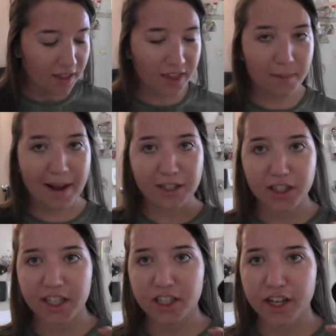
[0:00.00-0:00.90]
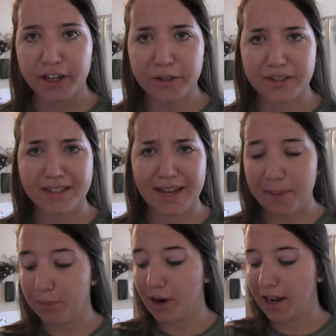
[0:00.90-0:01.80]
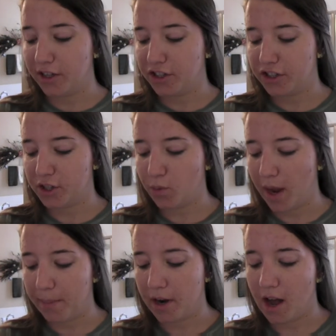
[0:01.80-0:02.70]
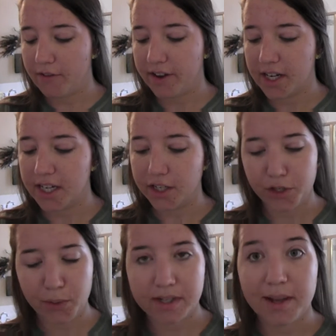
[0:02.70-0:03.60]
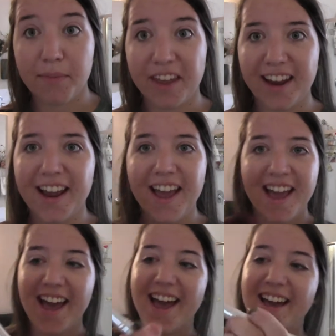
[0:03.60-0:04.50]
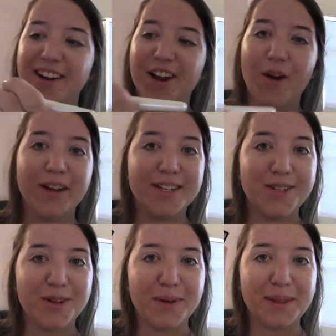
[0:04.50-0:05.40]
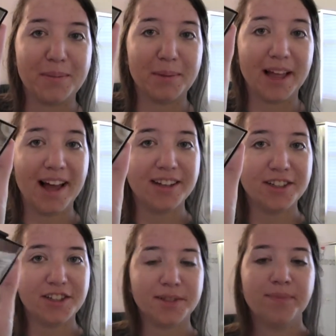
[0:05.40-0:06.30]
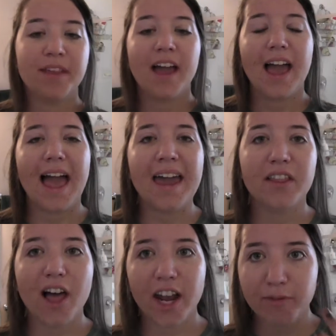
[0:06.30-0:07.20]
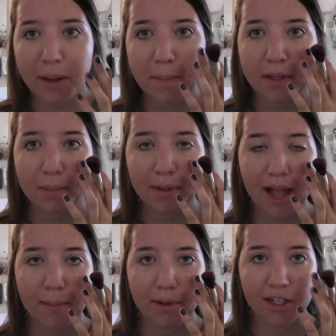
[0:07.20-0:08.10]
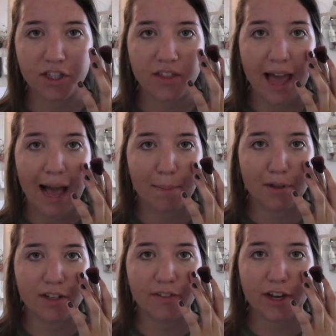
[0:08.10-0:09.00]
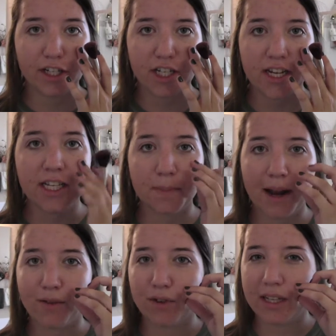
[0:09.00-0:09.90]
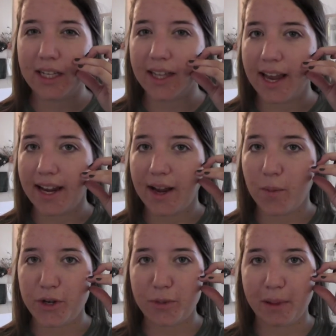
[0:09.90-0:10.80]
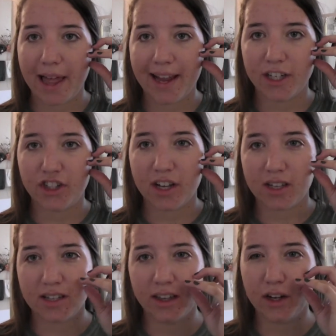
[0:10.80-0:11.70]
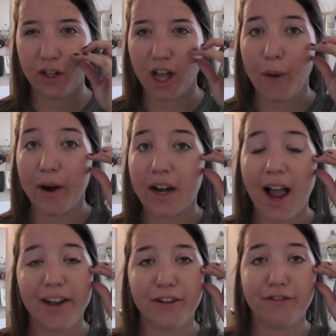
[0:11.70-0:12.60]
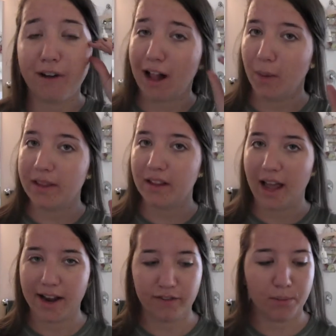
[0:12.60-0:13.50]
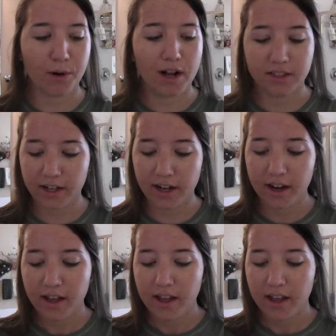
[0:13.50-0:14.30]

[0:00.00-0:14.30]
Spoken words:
Then I'm actually just going to use the same brush, just wipe it off on a tissue or something, and go into it with the blush. And a lot of people apply blush to the apples of their cheeks, but I really like it when you apply it just a little lower, kind of following the line of the bronzer.